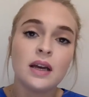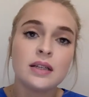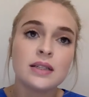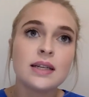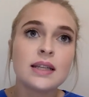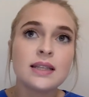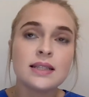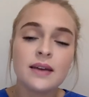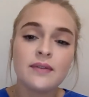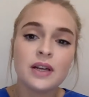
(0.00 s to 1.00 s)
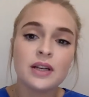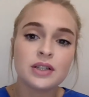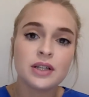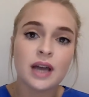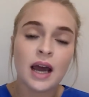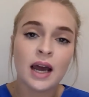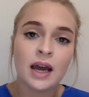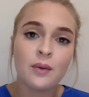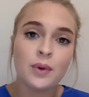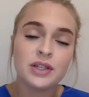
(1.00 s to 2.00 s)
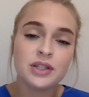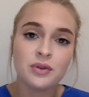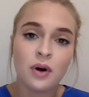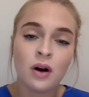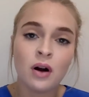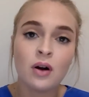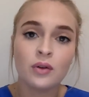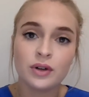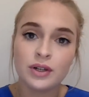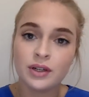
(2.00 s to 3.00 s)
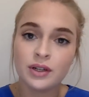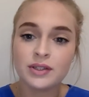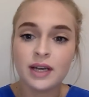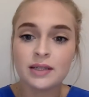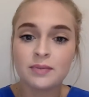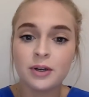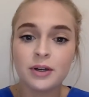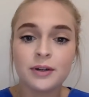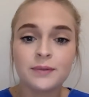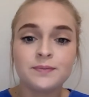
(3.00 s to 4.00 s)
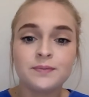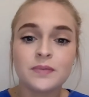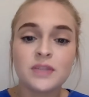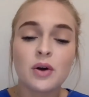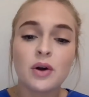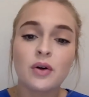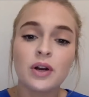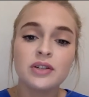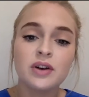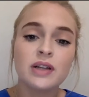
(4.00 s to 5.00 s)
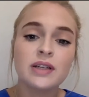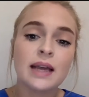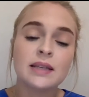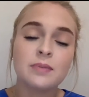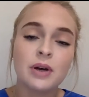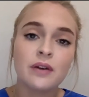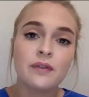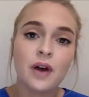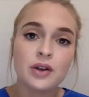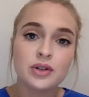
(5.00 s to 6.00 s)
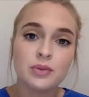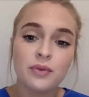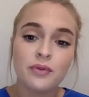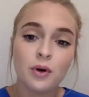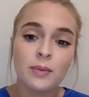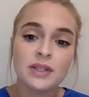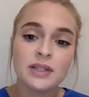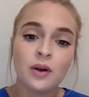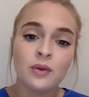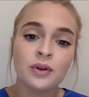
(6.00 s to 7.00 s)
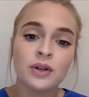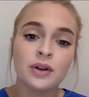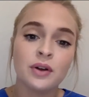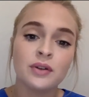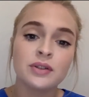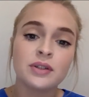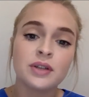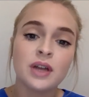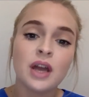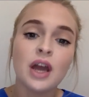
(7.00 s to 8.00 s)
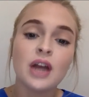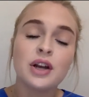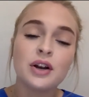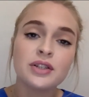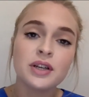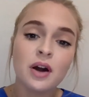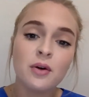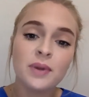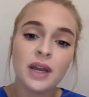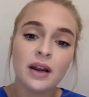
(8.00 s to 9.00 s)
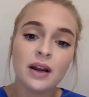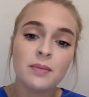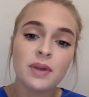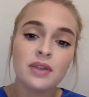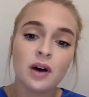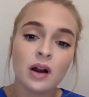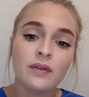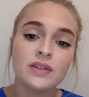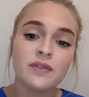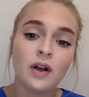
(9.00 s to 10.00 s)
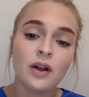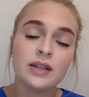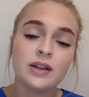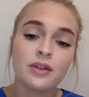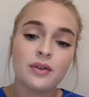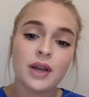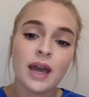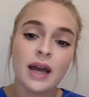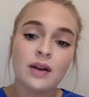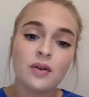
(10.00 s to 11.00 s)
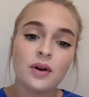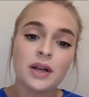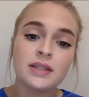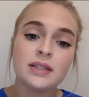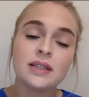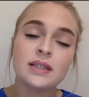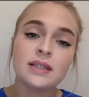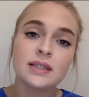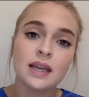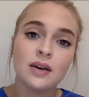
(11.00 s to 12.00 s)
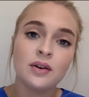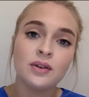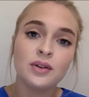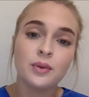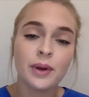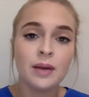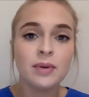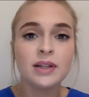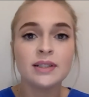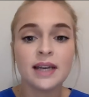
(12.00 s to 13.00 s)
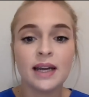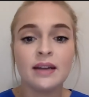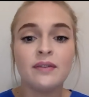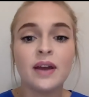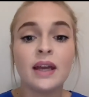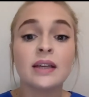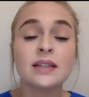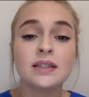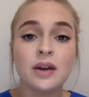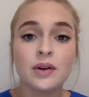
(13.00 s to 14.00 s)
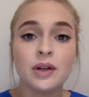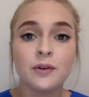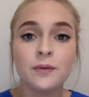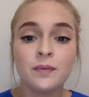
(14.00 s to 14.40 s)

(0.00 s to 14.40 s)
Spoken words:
To get this definition, I went to our older adults textbook. So according to our textbook, Functional Performance in Older Adults, nursing home care can be thought of as falling into 3 categories: skilled, rehabilitative, and custodial.